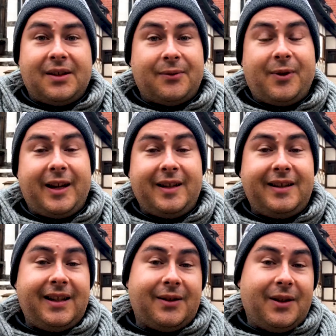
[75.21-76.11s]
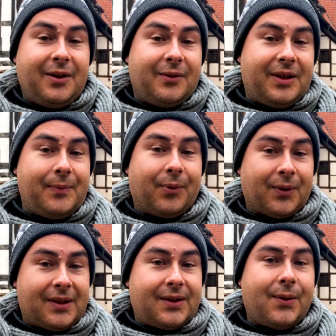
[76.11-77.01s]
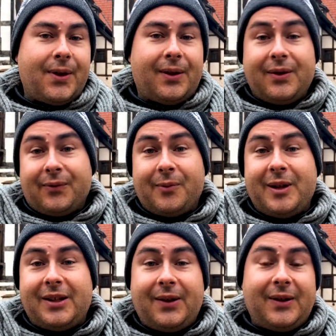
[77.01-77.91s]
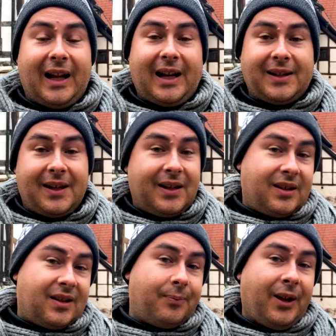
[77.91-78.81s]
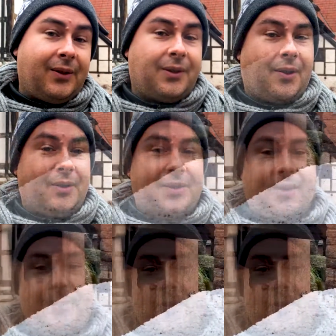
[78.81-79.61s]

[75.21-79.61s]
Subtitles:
so what he did was he brought soil from his own lands, sprinkled it on top,